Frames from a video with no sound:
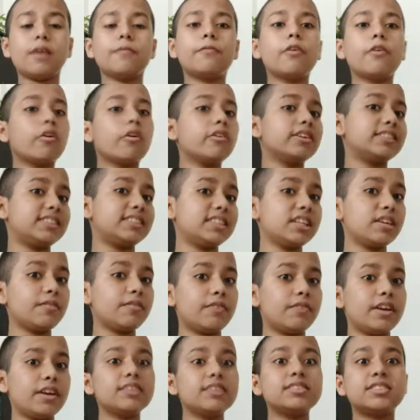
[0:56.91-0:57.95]
for
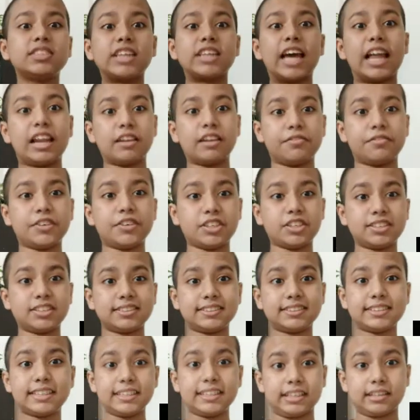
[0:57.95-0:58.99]
receiving television
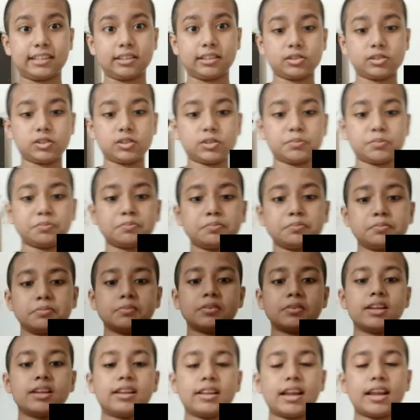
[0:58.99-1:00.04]
signals.
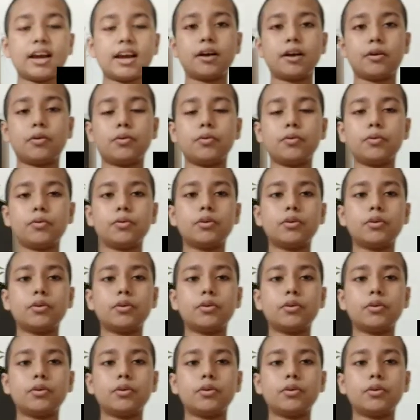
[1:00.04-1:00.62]
Now,